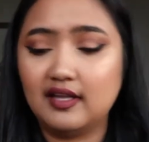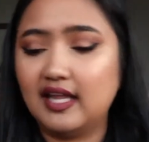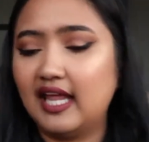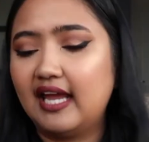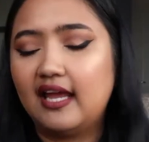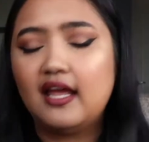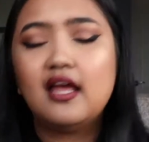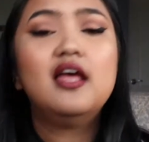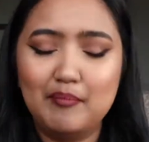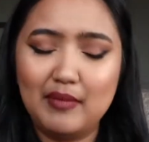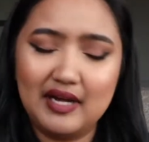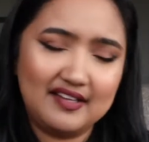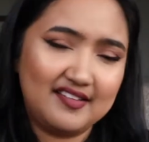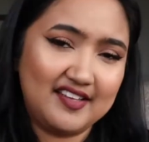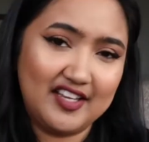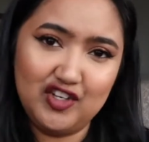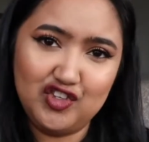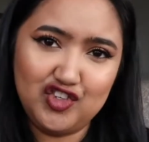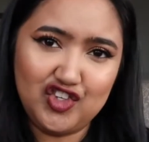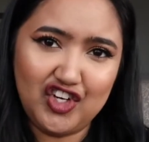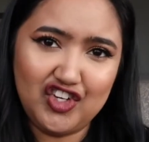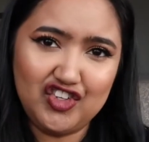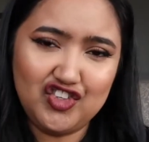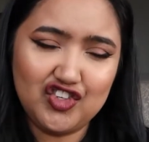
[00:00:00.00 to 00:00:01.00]
Like, my
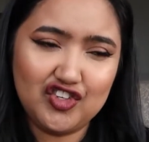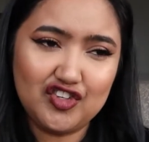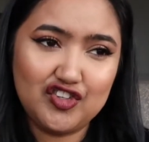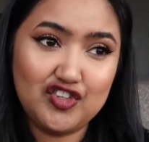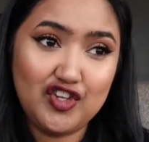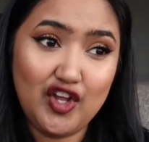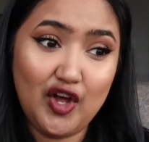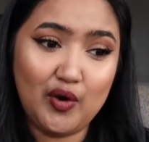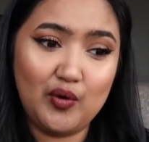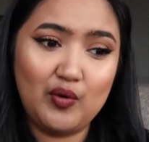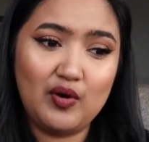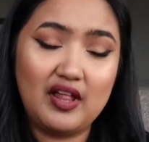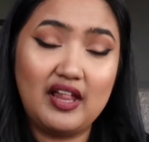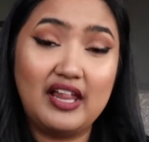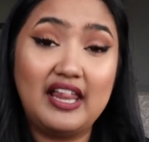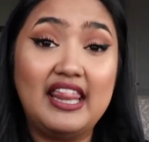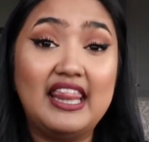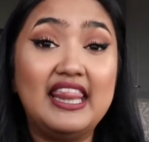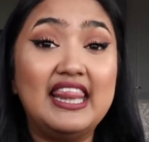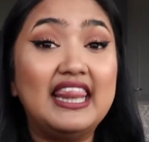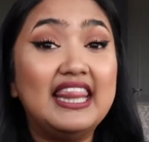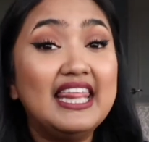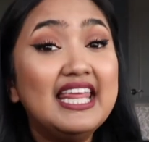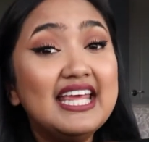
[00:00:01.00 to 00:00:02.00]
skin changes. So
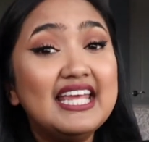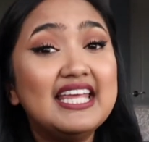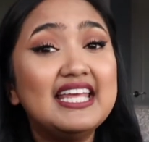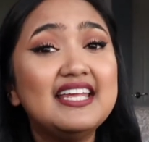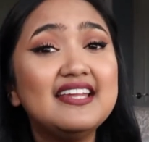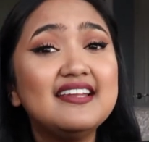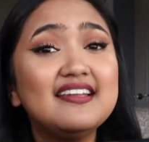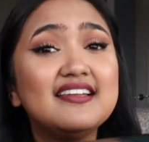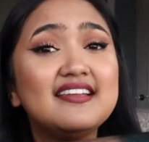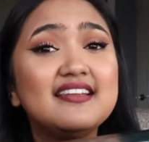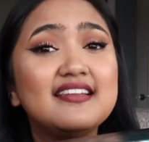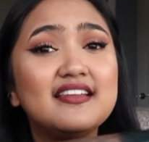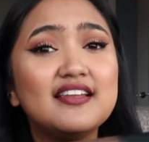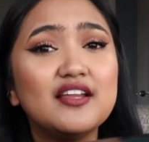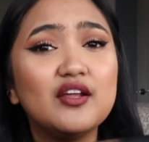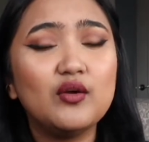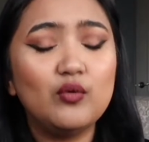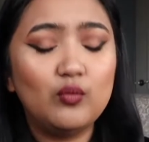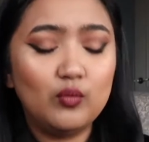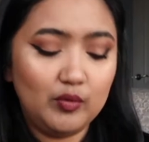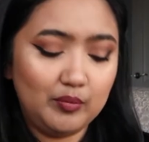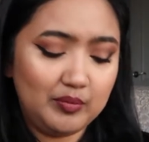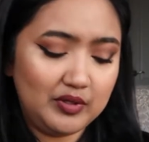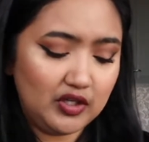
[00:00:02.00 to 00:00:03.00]
this
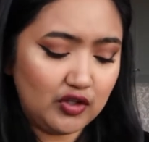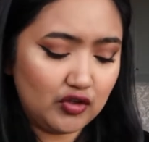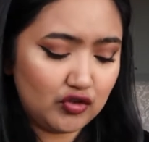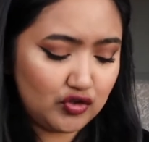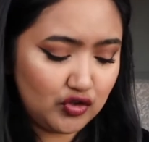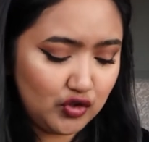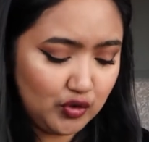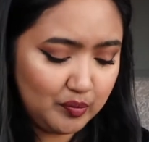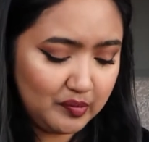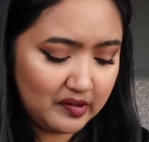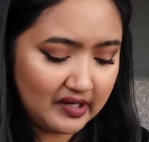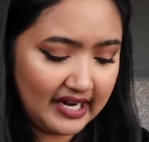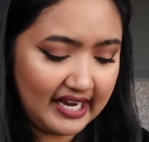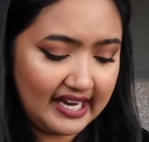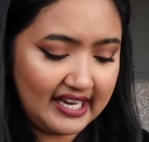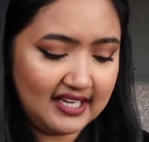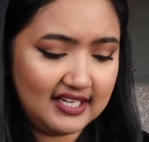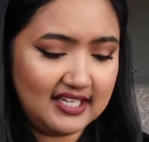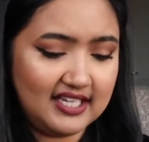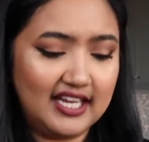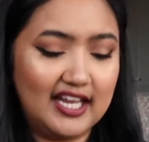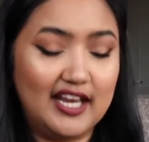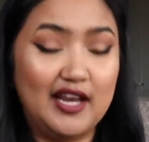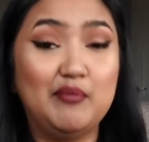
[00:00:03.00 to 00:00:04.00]
will be super
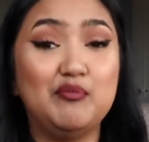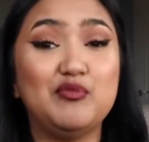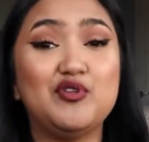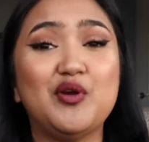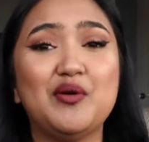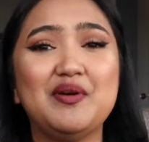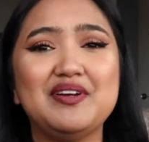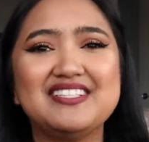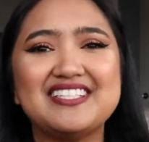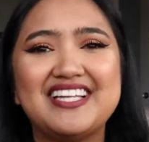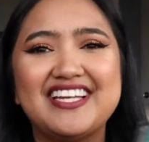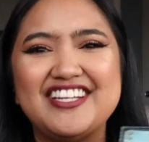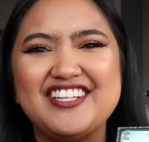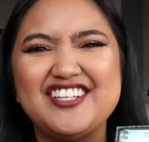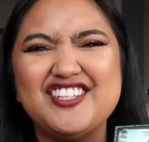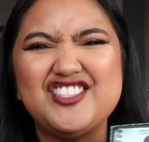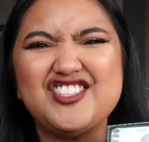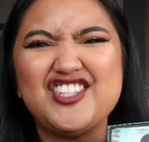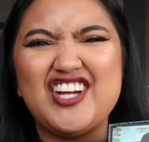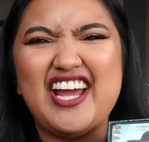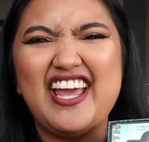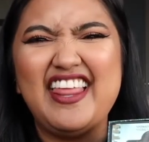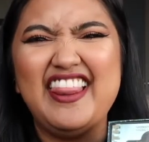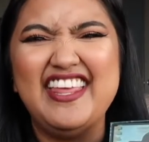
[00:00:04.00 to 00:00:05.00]
handy and I'm so excited
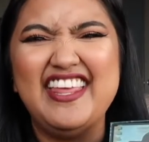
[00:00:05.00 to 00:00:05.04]
to try